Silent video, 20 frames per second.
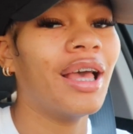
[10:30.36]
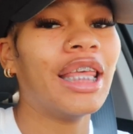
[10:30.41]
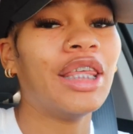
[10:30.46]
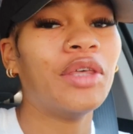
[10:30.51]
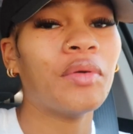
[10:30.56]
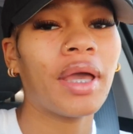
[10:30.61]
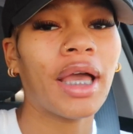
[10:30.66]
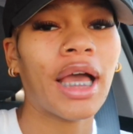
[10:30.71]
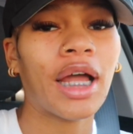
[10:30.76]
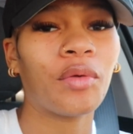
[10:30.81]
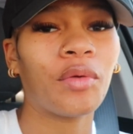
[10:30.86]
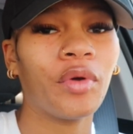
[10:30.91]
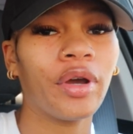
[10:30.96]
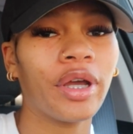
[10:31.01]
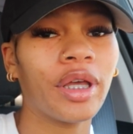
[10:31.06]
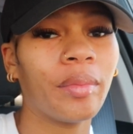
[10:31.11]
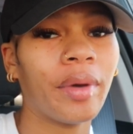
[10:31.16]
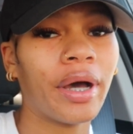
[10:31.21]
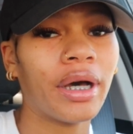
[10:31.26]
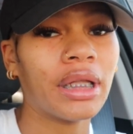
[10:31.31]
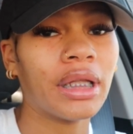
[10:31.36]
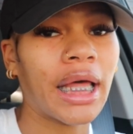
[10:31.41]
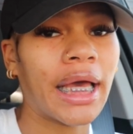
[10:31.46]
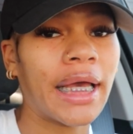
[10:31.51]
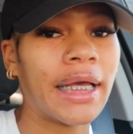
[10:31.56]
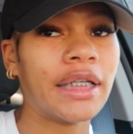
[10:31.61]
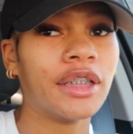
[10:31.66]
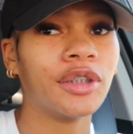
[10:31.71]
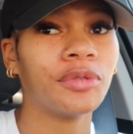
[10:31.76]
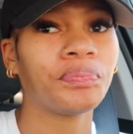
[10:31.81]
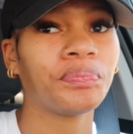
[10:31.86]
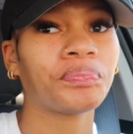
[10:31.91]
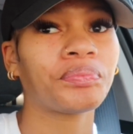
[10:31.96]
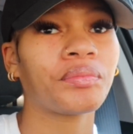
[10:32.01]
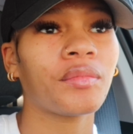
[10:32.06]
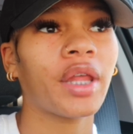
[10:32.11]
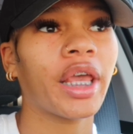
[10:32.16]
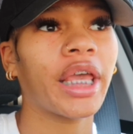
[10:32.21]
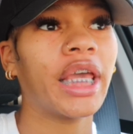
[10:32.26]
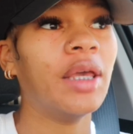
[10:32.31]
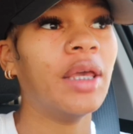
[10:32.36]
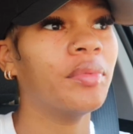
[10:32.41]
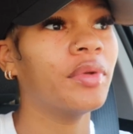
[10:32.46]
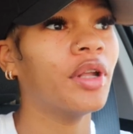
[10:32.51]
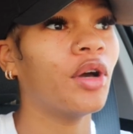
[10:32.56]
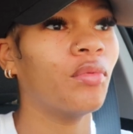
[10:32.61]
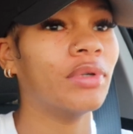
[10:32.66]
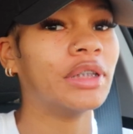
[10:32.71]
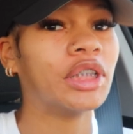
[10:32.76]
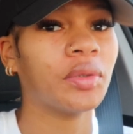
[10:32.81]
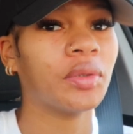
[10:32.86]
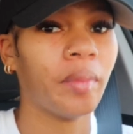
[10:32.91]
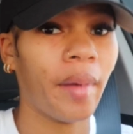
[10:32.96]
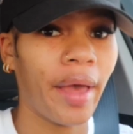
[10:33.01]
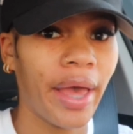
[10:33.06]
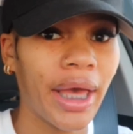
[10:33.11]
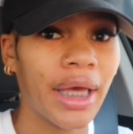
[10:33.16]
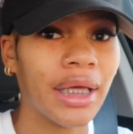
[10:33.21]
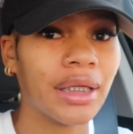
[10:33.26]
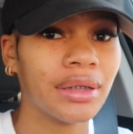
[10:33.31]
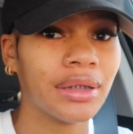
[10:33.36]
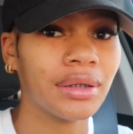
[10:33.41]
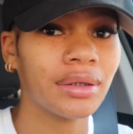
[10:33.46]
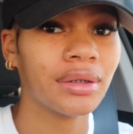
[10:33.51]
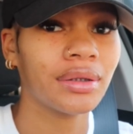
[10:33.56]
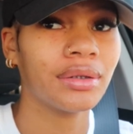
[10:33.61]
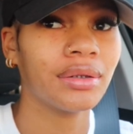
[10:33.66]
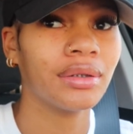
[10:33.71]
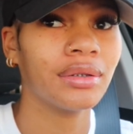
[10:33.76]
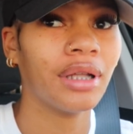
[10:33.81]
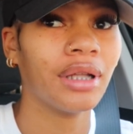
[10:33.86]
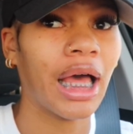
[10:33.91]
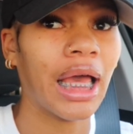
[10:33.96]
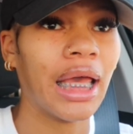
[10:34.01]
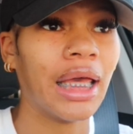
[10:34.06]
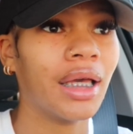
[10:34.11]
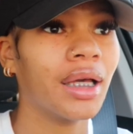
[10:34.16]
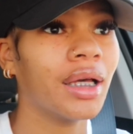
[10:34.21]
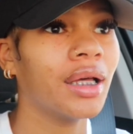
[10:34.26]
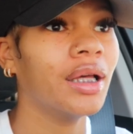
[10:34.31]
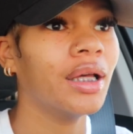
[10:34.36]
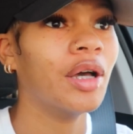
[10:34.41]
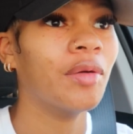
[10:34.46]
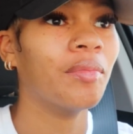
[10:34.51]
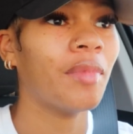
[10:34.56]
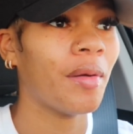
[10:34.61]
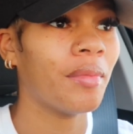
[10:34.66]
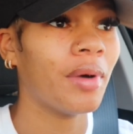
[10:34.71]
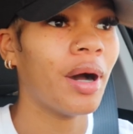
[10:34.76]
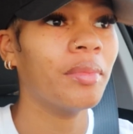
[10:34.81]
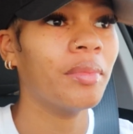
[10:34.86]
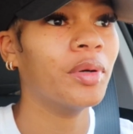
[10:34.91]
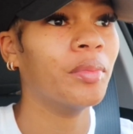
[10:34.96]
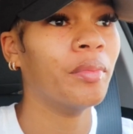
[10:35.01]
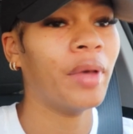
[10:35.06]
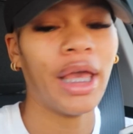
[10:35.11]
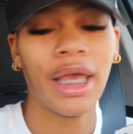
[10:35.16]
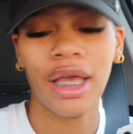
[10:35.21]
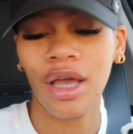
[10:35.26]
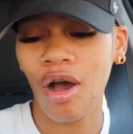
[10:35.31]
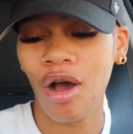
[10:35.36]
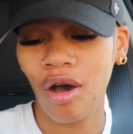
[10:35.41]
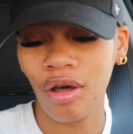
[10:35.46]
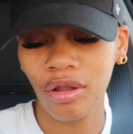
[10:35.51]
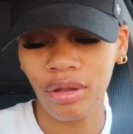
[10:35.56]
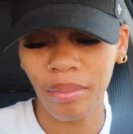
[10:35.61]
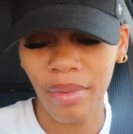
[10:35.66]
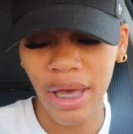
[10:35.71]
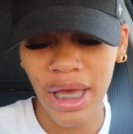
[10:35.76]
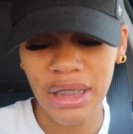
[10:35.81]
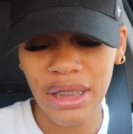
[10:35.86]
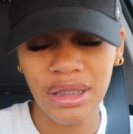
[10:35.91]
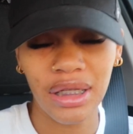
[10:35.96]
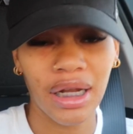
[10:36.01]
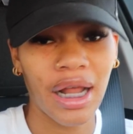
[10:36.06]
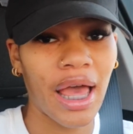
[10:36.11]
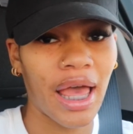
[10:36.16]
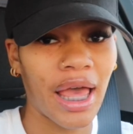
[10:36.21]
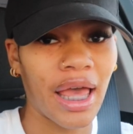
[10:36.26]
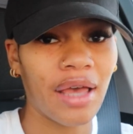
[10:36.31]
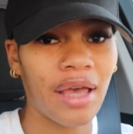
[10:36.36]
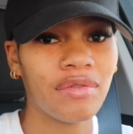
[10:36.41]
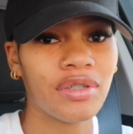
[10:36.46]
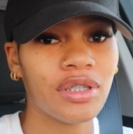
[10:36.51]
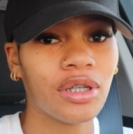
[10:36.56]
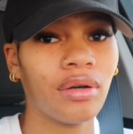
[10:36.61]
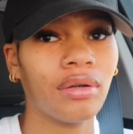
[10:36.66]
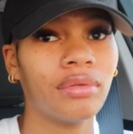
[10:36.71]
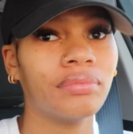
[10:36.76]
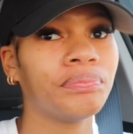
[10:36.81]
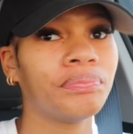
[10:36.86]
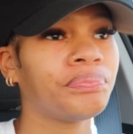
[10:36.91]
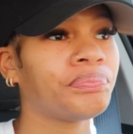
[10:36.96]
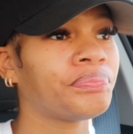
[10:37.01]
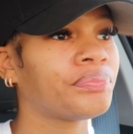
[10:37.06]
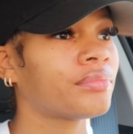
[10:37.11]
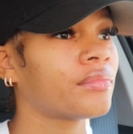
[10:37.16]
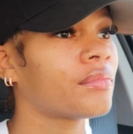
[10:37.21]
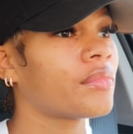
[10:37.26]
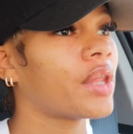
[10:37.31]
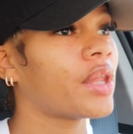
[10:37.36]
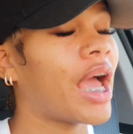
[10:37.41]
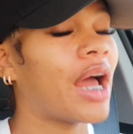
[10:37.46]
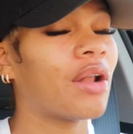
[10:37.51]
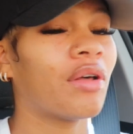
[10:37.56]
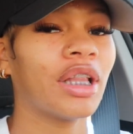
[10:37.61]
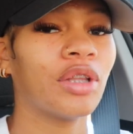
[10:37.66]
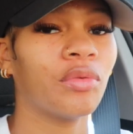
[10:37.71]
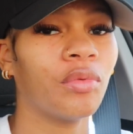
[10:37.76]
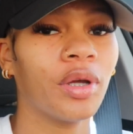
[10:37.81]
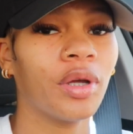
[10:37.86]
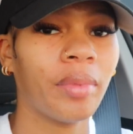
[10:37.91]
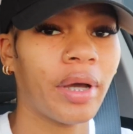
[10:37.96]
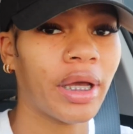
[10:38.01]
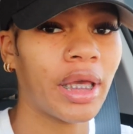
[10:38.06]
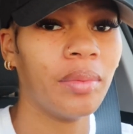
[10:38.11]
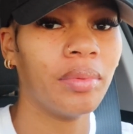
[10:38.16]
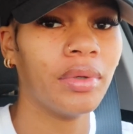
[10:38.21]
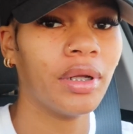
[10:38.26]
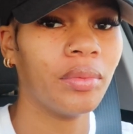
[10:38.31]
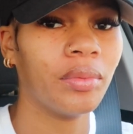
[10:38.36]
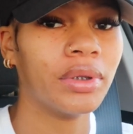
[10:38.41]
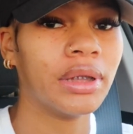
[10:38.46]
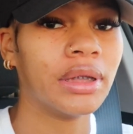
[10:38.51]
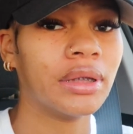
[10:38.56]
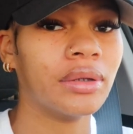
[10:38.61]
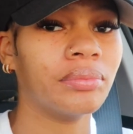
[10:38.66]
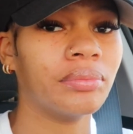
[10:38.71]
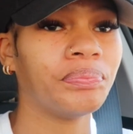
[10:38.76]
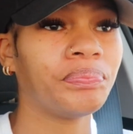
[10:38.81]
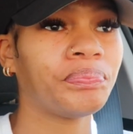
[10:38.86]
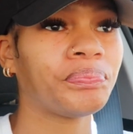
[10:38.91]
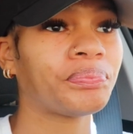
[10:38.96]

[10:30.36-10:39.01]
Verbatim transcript: You ain't gotta worry about, like, keeping up with your mask. Like, my mama made all the masks that I have, so I don't have to worry about keeping up with them.